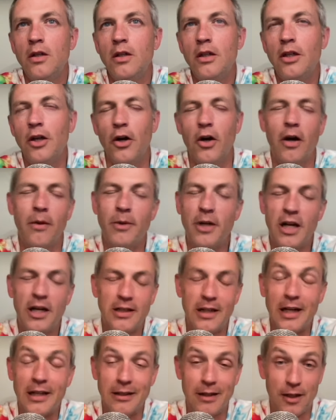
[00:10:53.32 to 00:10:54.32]
yeah, I mean,
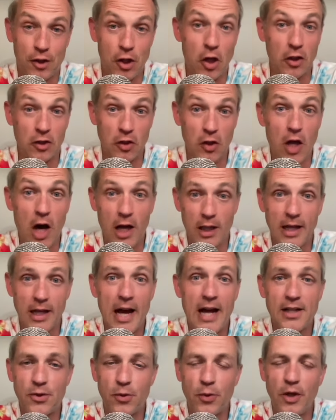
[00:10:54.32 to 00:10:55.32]
I, I talked a lot
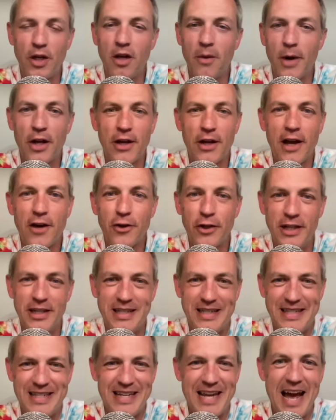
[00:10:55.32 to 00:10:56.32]
last week about how his
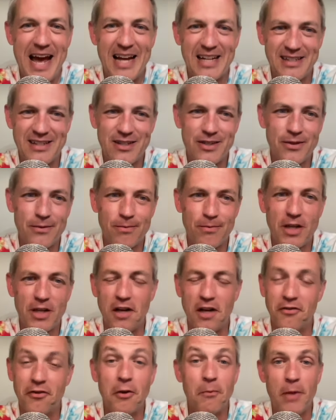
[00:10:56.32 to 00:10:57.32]
stats
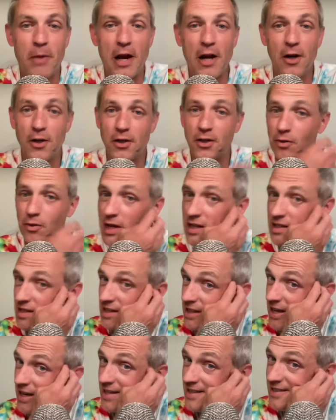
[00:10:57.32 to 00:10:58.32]
kind of compared to the rest of
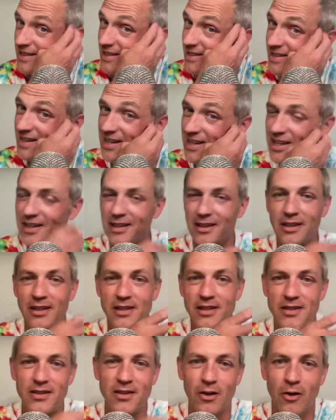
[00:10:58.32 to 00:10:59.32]
the ACC, at
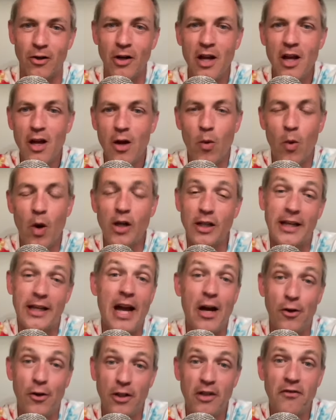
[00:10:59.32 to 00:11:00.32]
least, you know, while
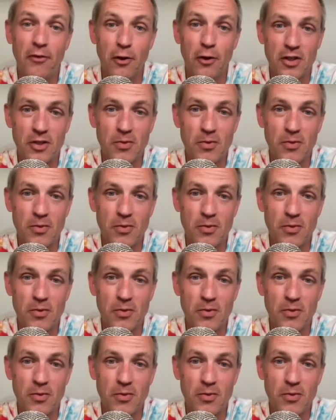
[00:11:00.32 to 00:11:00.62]
accounting for a